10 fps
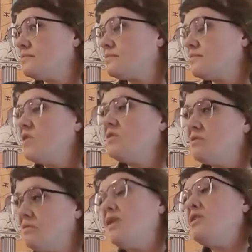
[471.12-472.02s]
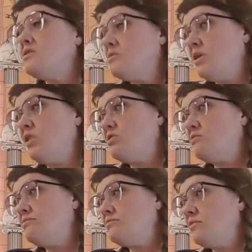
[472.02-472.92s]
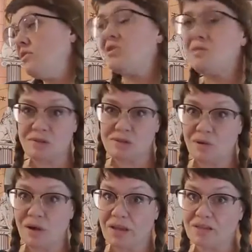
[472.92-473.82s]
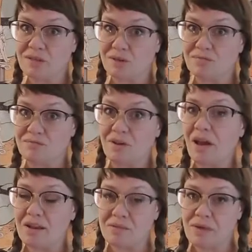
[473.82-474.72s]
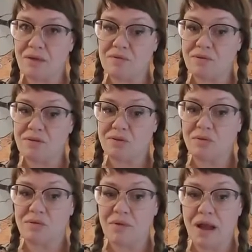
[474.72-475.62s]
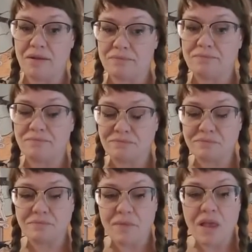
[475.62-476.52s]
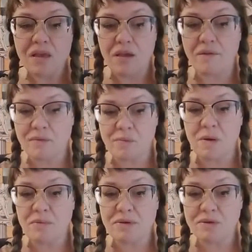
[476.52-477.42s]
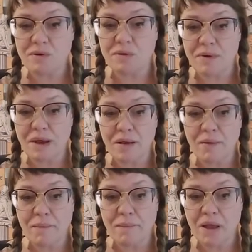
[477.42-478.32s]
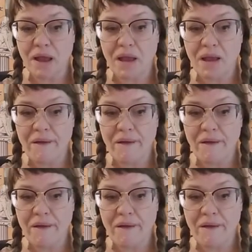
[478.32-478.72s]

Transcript: This is a Ferris wheel. Learn to enjoy it, too. You got to be able to enjoy the ride. You have to be able to enjoy the ride, okay?